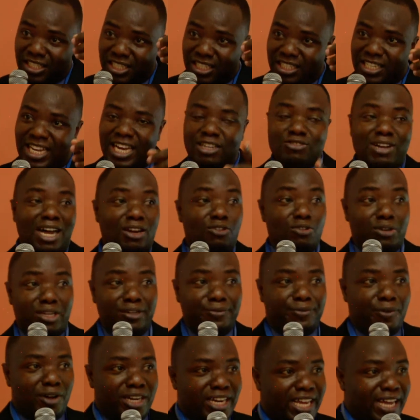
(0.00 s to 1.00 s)
then you are
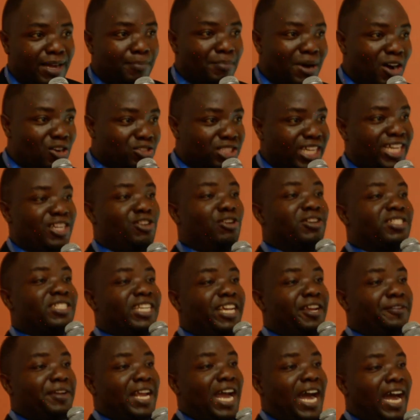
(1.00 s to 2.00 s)
looking for the mountainous
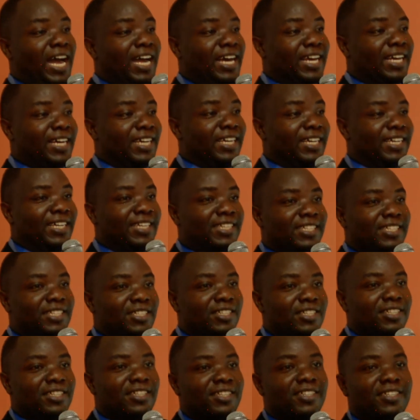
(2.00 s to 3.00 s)
area.
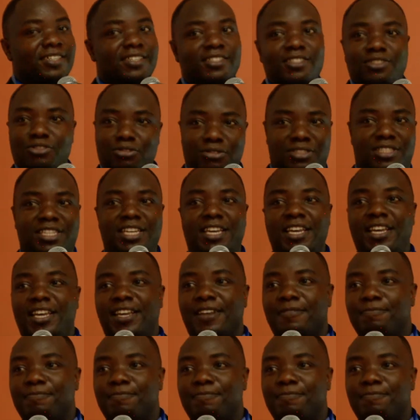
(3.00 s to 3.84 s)
You see?